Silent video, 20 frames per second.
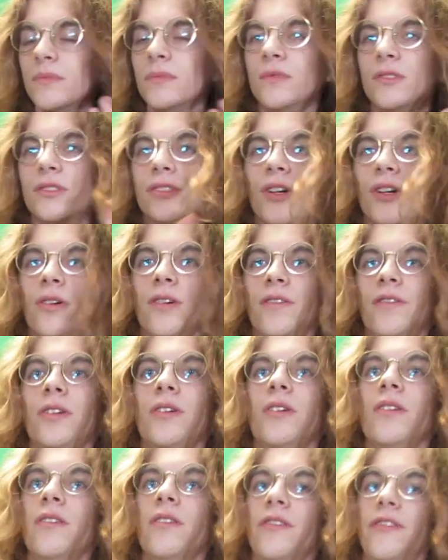So if you
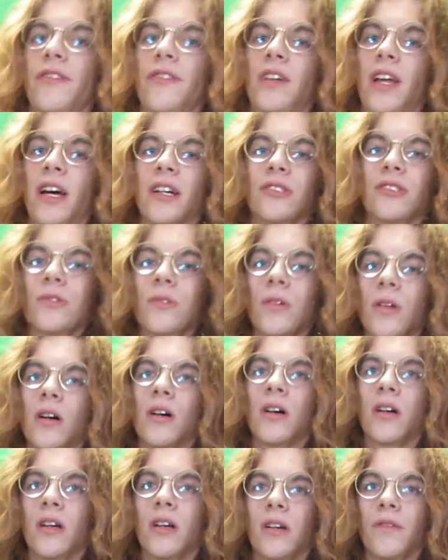have natural
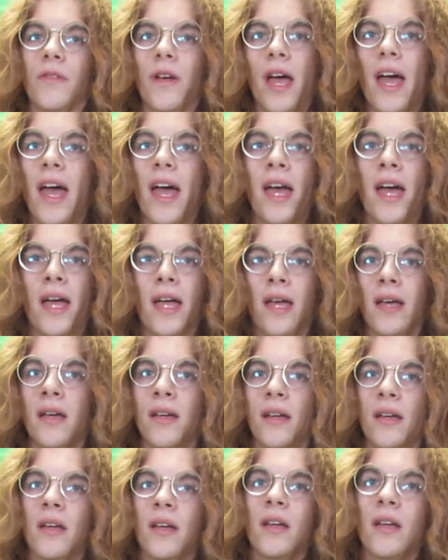log of A
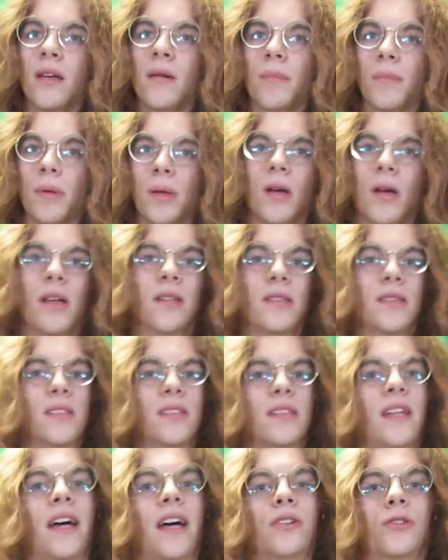plus
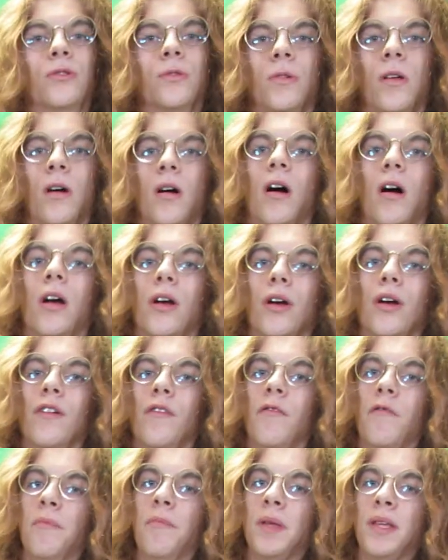natural log
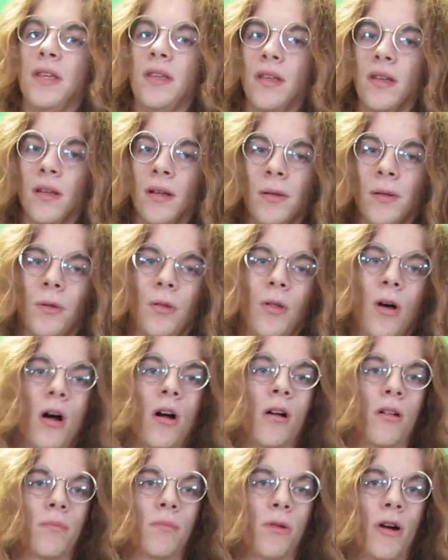of B,
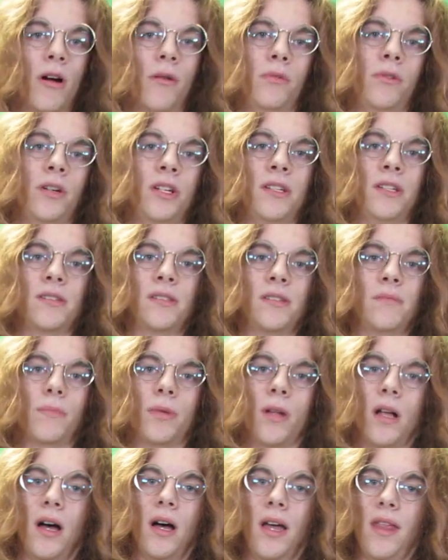log properties
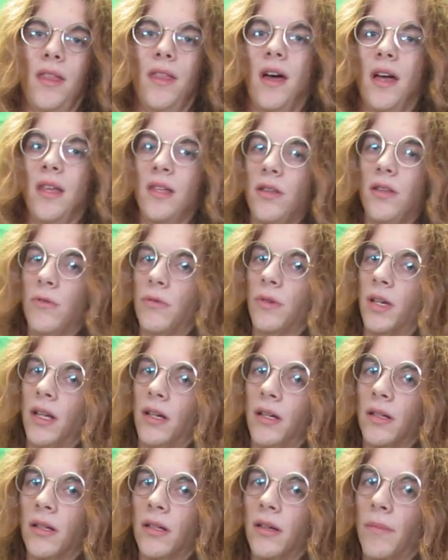imply that you
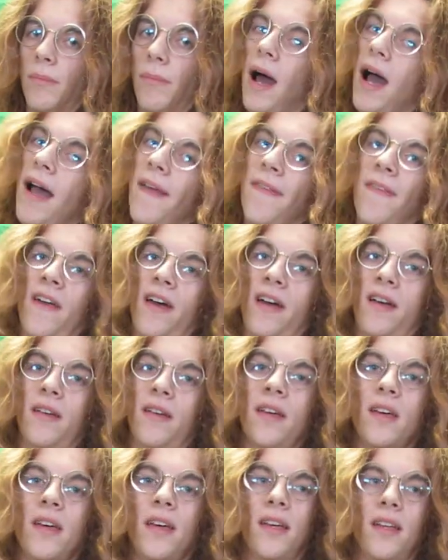can combine that
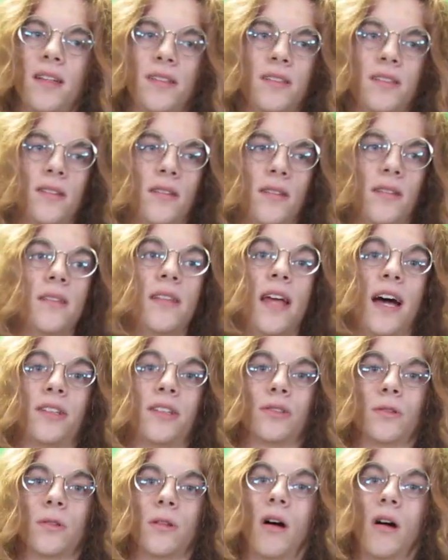into
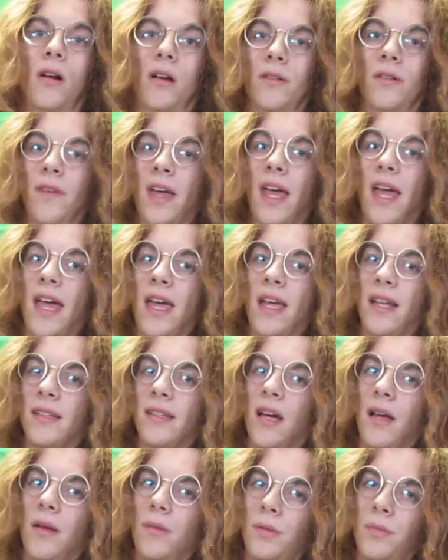natural log of A
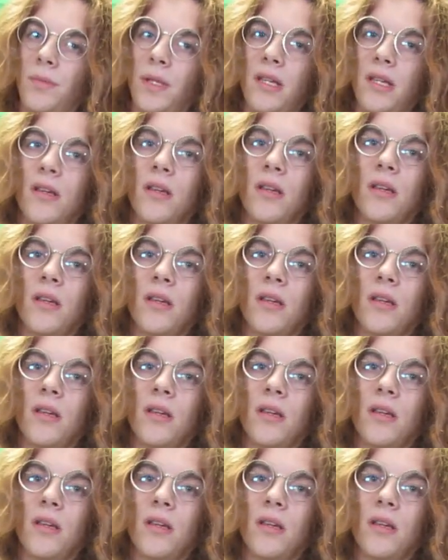times B.